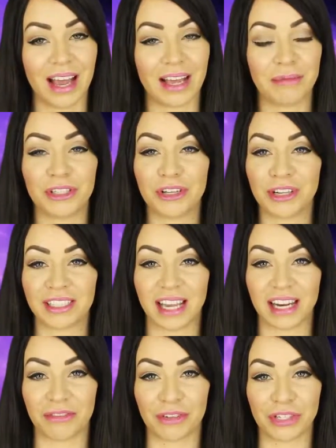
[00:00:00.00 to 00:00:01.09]
I'm so
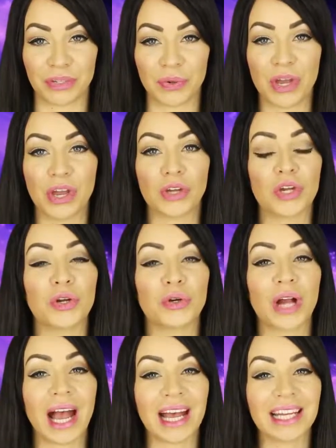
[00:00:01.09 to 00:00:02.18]
excited for you.
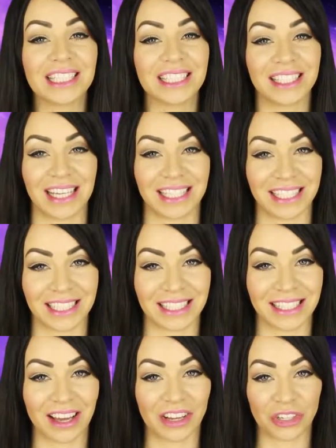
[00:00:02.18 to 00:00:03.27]

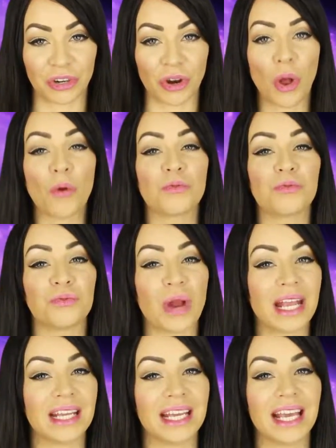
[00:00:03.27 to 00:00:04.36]
Congratulations on your
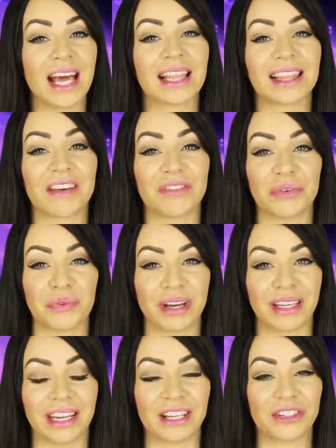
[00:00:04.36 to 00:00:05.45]
Reiki Level
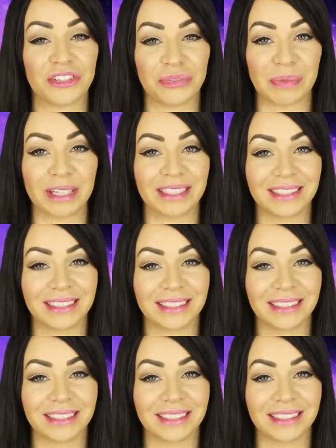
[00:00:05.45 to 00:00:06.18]
1 attunement.